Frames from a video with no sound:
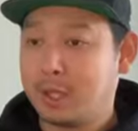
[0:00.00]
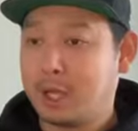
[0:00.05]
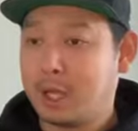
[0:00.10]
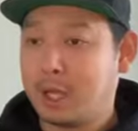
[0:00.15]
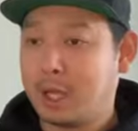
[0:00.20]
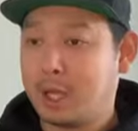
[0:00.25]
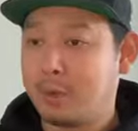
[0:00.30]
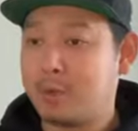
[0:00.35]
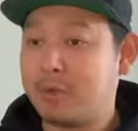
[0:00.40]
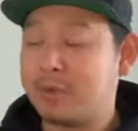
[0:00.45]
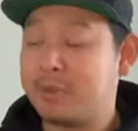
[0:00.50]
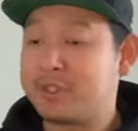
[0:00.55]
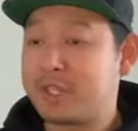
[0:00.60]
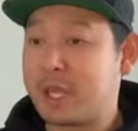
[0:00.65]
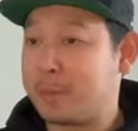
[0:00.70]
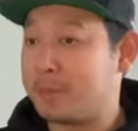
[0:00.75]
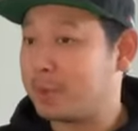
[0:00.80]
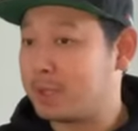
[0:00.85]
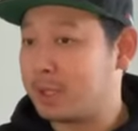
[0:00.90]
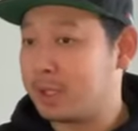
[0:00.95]
Uh, we've
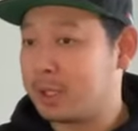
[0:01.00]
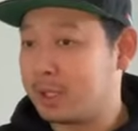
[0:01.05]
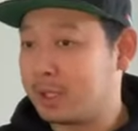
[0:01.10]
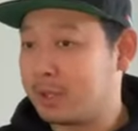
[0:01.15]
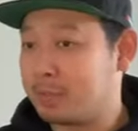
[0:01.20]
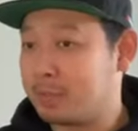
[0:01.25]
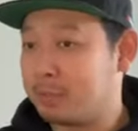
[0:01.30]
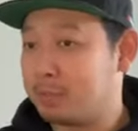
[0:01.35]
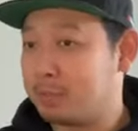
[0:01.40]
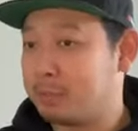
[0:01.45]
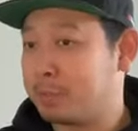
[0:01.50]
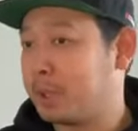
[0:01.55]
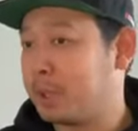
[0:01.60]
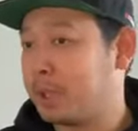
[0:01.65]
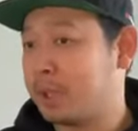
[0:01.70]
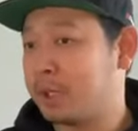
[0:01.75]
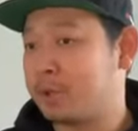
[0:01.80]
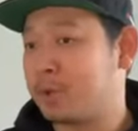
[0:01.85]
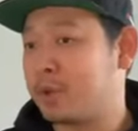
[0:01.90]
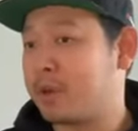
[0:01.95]
separately
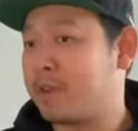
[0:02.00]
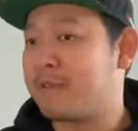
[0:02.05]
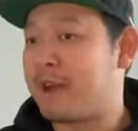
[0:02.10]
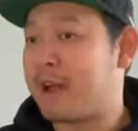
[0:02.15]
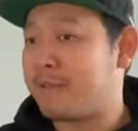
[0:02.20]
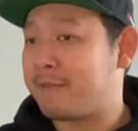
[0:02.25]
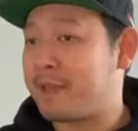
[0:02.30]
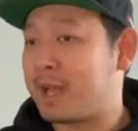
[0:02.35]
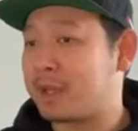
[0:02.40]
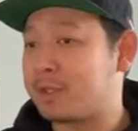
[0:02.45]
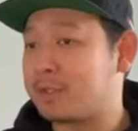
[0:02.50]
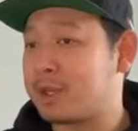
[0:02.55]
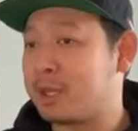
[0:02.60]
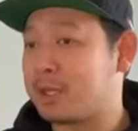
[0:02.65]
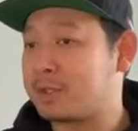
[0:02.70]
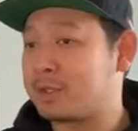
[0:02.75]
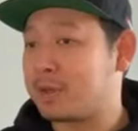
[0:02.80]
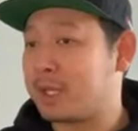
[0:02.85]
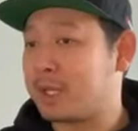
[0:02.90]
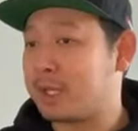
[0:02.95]
put in $25,000
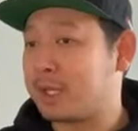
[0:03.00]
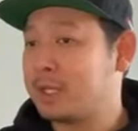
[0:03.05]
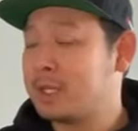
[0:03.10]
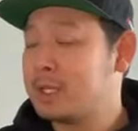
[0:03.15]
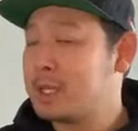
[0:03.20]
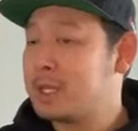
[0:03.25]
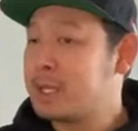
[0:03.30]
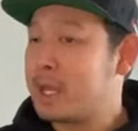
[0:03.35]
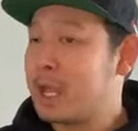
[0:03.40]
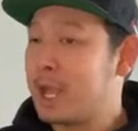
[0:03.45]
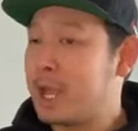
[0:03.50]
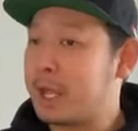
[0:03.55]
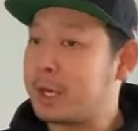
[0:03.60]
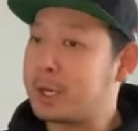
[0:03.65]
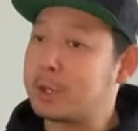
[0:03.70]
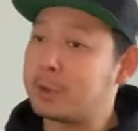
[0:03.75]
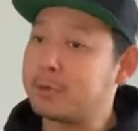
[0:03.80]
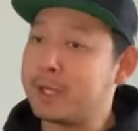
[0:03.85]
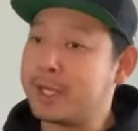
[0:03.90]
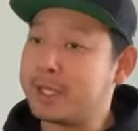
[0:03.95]
already
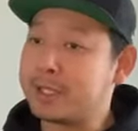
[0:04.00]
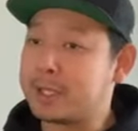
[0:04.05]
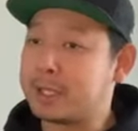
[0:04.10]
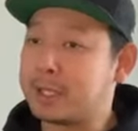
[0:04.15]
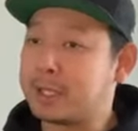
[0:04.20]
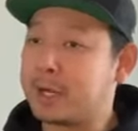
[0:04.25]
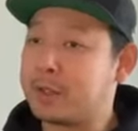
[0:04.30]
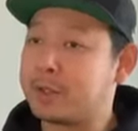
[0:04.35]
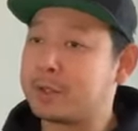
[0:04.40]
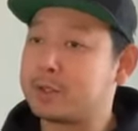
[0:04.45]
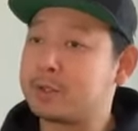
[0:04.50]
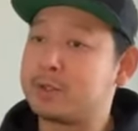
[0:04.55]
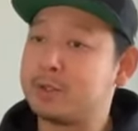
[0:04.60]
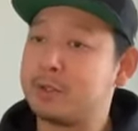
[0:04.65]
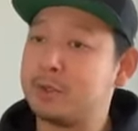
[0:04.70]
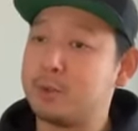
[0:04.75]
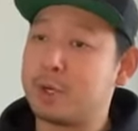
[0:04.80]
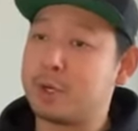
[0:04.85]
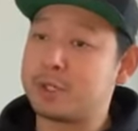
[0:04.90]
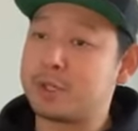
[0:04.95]
and are raising another
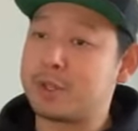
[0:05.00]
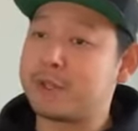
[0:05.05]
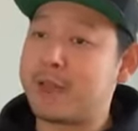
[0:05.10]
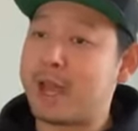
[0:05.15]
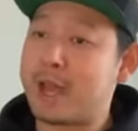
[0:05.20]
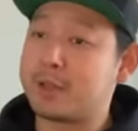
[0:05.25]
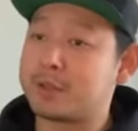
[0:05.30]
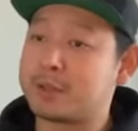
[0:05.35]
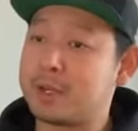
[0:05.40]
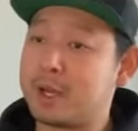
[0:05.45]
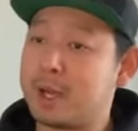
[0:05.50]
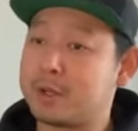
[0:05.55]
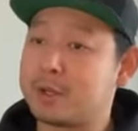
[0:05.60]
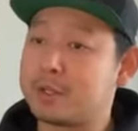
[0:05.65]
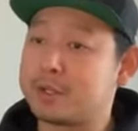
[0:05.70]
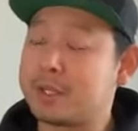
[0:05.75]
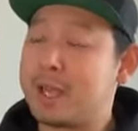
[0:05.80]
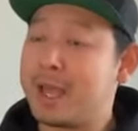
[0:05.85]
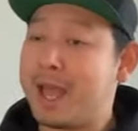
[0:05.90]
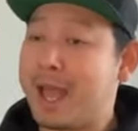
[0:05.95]

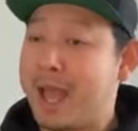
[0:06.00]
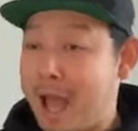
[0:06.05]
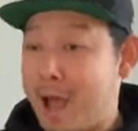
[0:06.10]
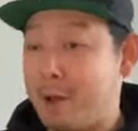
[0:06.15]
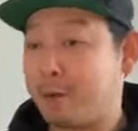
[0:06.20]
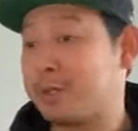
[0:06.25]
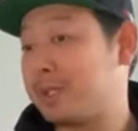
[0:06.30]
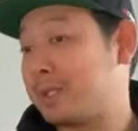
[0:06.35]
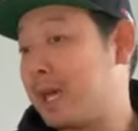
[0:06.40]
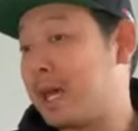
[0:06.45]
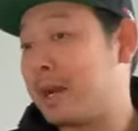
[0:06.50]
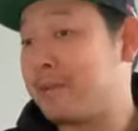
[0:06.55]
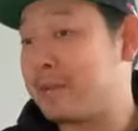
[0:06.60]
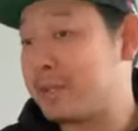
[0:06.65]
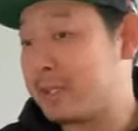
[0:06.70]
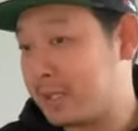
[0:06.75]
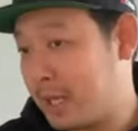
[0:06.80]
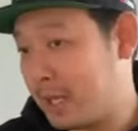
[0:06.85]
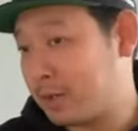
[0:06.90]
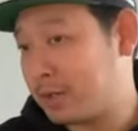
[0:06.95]
$200,000 outside of
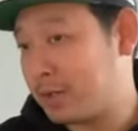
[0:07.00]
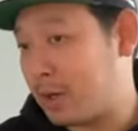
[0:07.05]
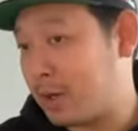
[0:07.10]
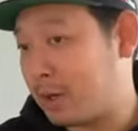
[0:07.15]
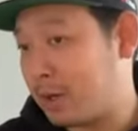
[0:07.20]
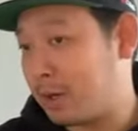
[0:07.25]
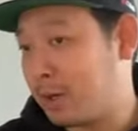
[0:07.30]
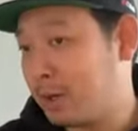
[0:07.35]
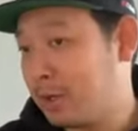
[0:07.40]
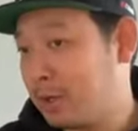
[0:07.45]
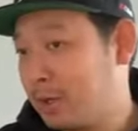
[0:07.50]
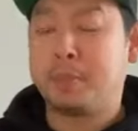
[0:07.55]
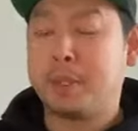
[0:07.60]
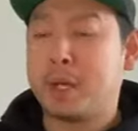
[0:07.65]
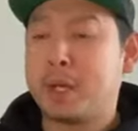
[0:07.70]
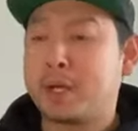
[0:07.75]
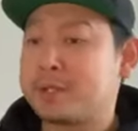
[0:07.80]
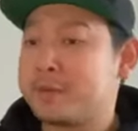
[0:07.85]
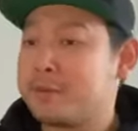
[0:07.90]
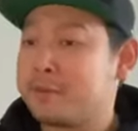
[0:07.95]
this Kickstarter.
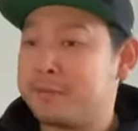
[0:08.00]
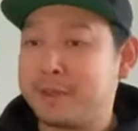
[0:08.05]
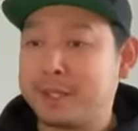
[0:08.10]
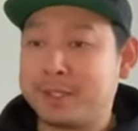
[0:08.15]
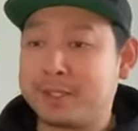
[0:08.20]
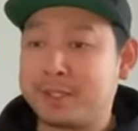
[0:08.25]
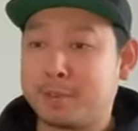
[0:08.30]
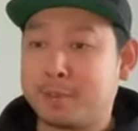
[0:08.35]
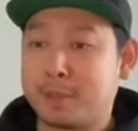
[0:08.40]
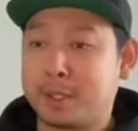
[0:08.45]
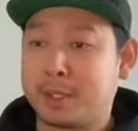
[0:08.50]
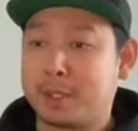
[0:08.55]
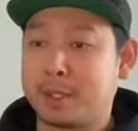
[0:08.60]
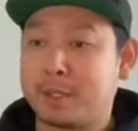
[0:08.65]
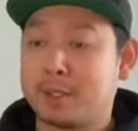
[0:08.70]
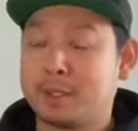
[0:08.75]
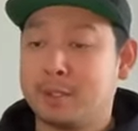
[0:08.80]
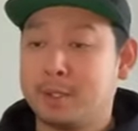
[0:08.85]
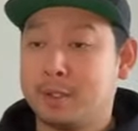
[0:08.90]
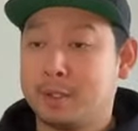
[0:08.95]
Be Awesome Feed
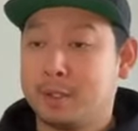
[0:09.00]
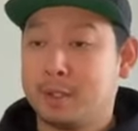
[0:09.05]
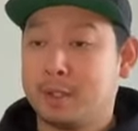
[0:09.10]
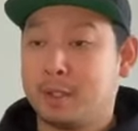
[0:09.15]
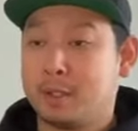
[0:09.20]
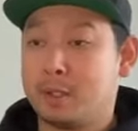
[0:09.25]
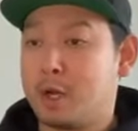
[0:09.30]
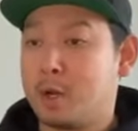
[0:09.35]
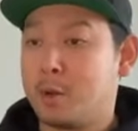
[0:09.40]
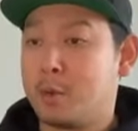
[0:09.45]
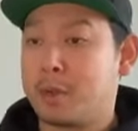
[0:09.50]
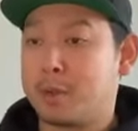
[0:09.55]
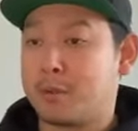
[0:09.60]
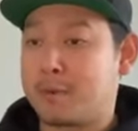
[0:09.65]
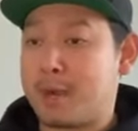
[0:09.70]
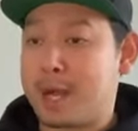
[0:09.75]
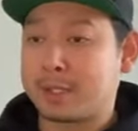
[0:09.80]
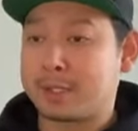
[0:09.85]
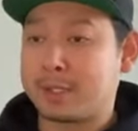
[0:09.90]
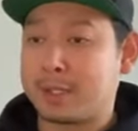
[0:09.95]
Somebody, along with the
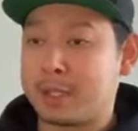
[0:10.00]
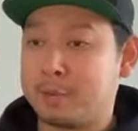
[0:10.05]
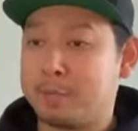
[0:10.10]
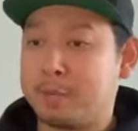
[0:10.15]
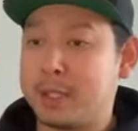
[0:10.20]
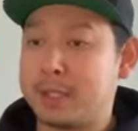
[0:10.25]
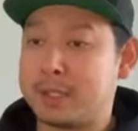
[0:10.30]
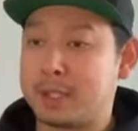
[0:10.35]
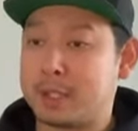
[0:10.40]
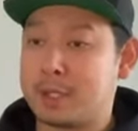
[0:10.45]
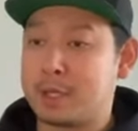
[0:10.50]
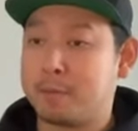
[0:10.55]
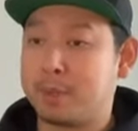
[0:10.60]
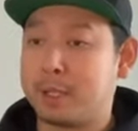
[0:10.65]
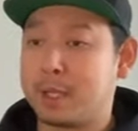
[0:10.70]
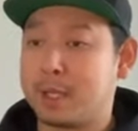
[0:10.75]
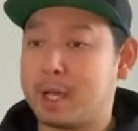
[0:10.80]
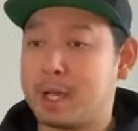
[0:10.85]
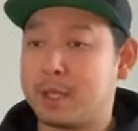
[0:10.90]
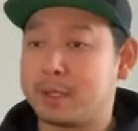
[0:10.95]
Rock City Pizza
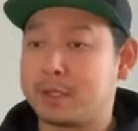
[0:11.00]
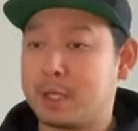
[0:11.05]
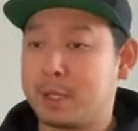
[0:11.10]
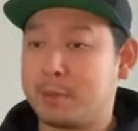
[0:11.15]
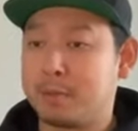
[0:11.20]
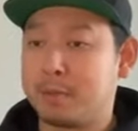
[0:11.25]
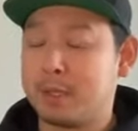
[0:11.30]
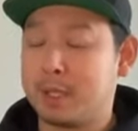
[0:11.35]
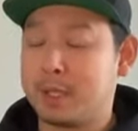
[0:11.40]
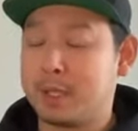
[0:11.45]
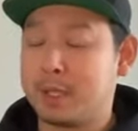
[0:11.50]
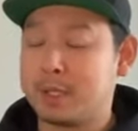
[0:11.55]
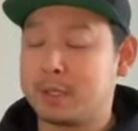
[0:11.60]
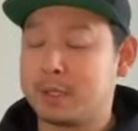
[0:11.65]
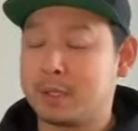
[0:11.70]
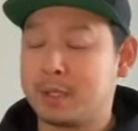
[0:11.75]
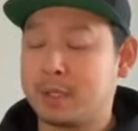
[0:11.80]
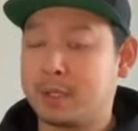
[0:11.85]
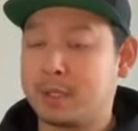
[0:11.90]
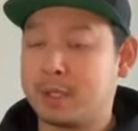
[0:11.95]
Company concept,
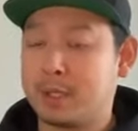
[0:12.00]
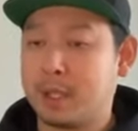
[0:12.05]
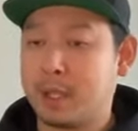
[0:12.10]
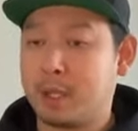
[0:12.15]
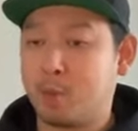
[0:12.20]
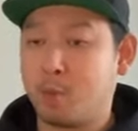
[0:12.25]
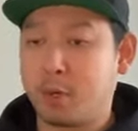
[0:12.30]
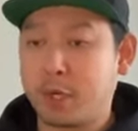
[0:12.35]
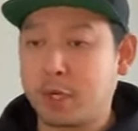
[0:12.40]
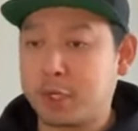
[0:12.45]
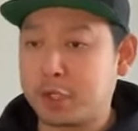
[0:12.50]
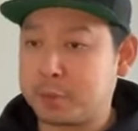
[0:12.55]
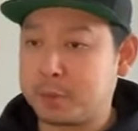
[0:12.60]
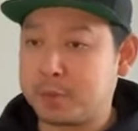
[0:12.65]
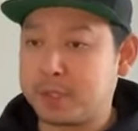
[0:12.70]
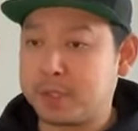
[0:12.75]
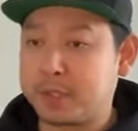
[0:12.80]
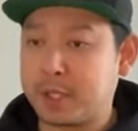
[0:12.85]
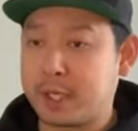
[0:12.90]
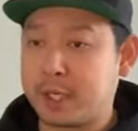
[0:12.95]
is a
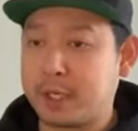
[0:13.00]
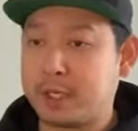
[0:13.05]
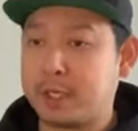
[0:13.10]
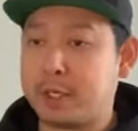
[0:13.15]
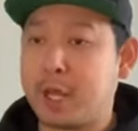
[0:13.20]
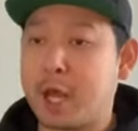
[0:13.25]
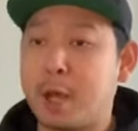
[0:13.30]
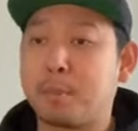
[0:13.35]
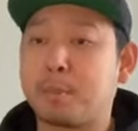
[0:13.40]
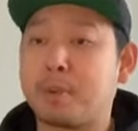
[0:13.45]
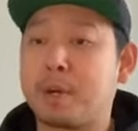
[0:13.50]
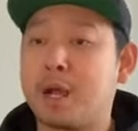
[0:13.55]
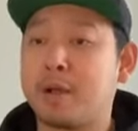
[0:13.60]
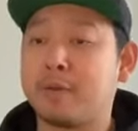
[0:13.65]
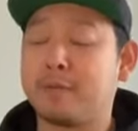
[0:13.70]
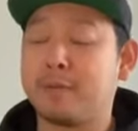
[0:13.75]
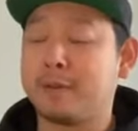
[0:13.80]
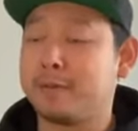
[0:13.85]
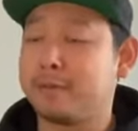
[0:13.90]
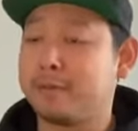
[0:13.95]
100%
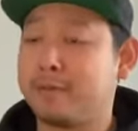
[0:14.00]
nonprofit